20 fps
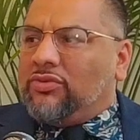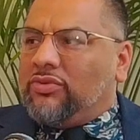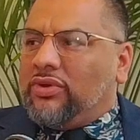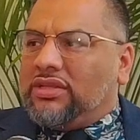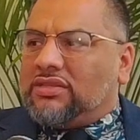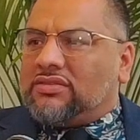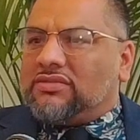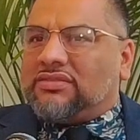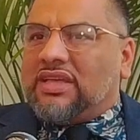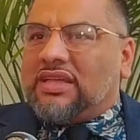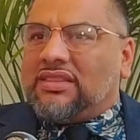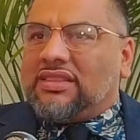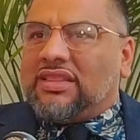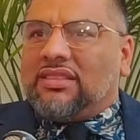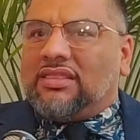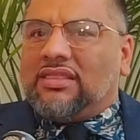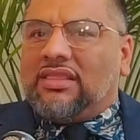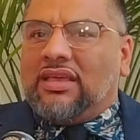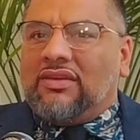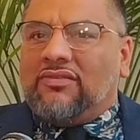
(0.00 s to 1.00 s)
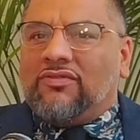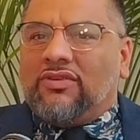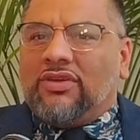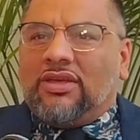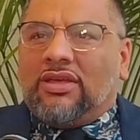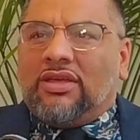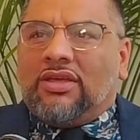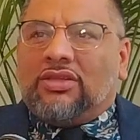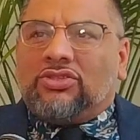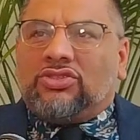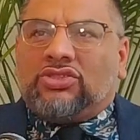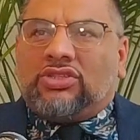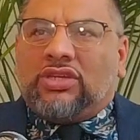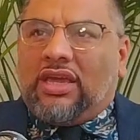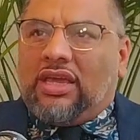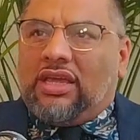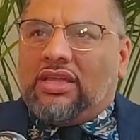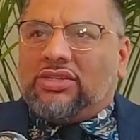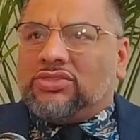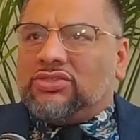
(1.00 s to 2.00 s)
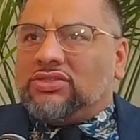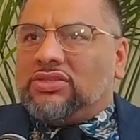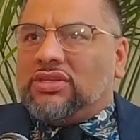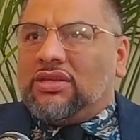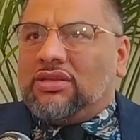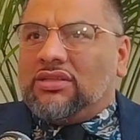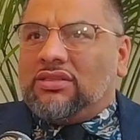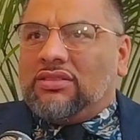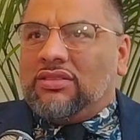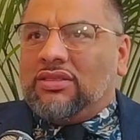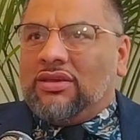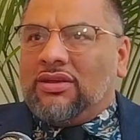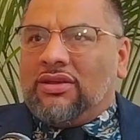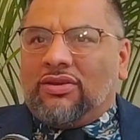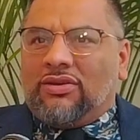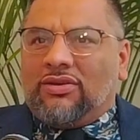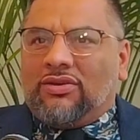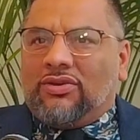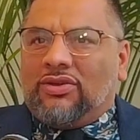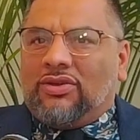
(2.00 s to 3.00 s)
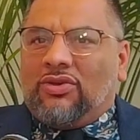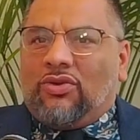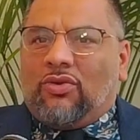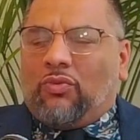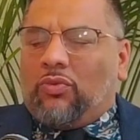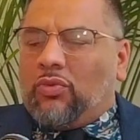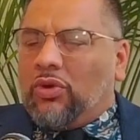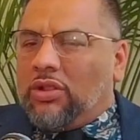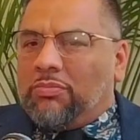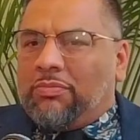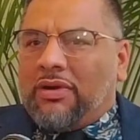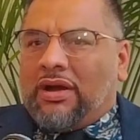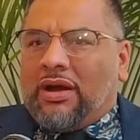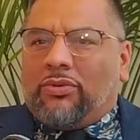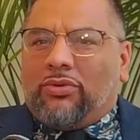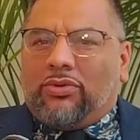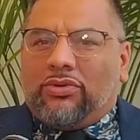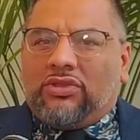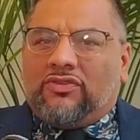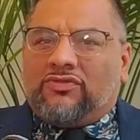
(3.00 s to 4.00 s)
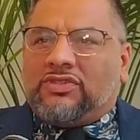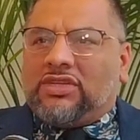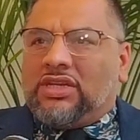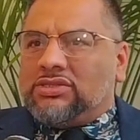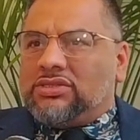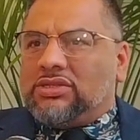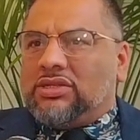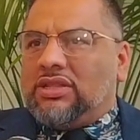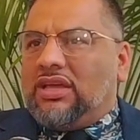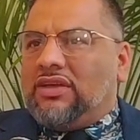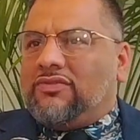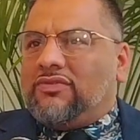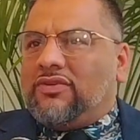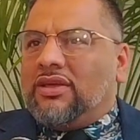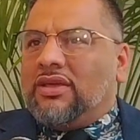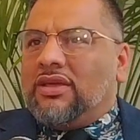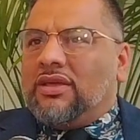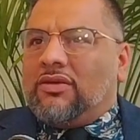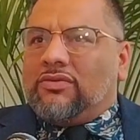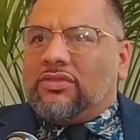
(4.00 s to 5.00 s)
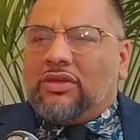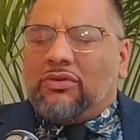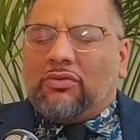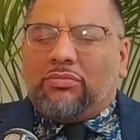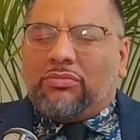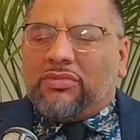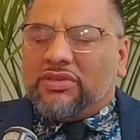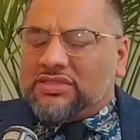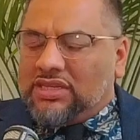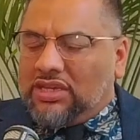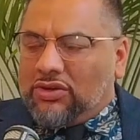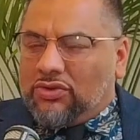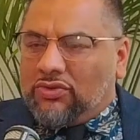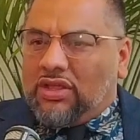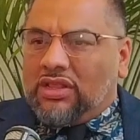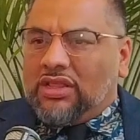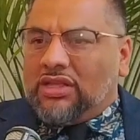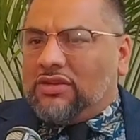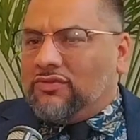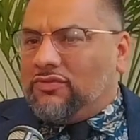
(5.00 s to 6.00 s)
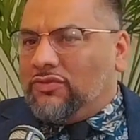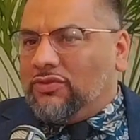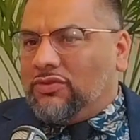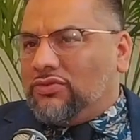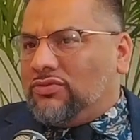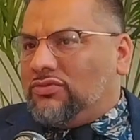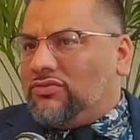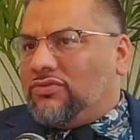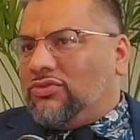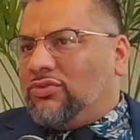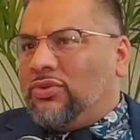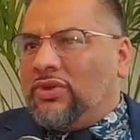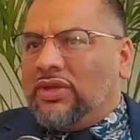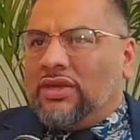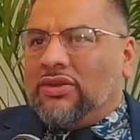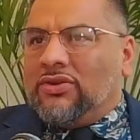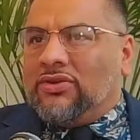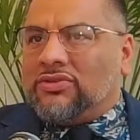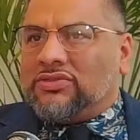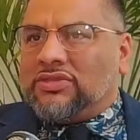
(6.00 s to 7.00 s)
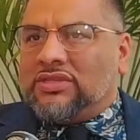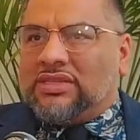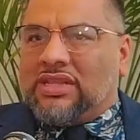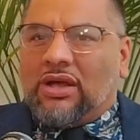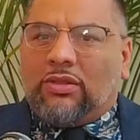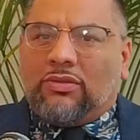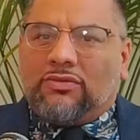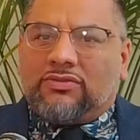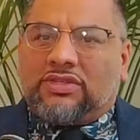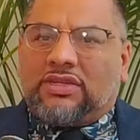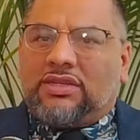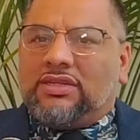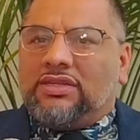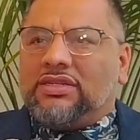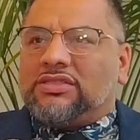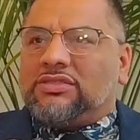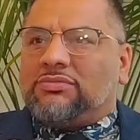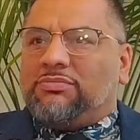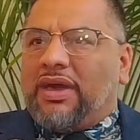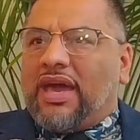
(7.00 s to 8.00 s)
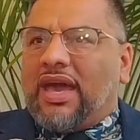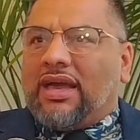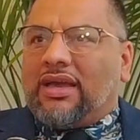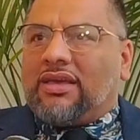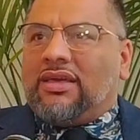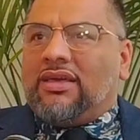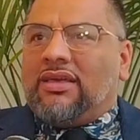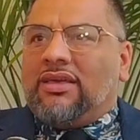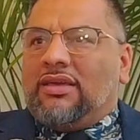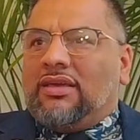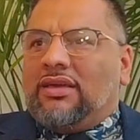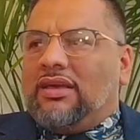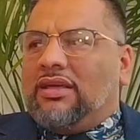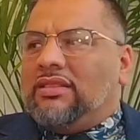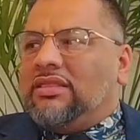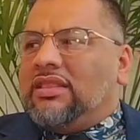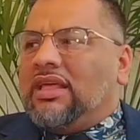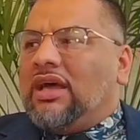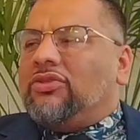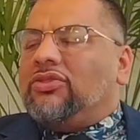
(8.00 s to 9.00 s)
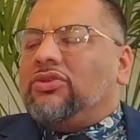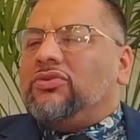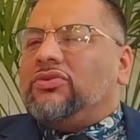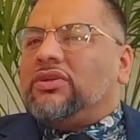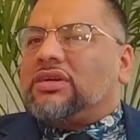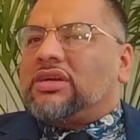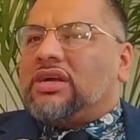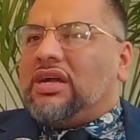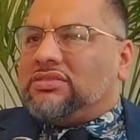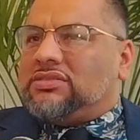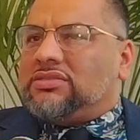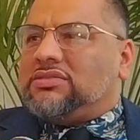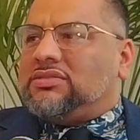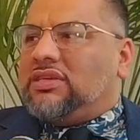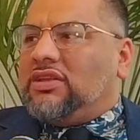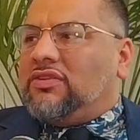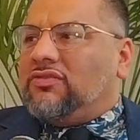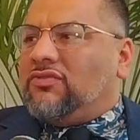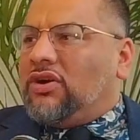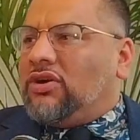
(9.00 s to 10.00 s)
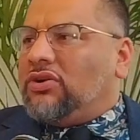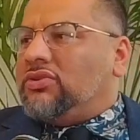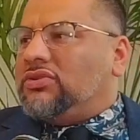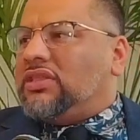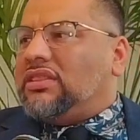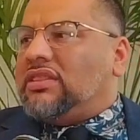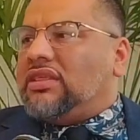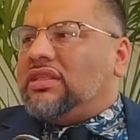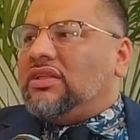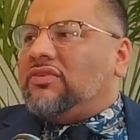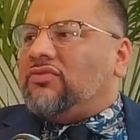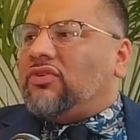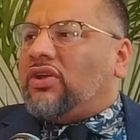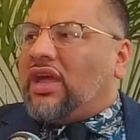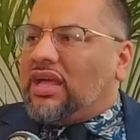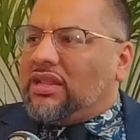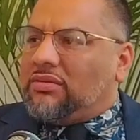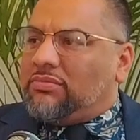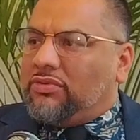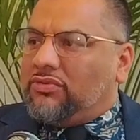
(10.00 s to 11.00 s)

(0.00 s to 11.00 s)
weight. It's not that they've changed their willpower, they've changed their life. They were missing ghrelin for 3 years, and now all of a sudden it's back. And now they're in a constant state of hunger that they never had before.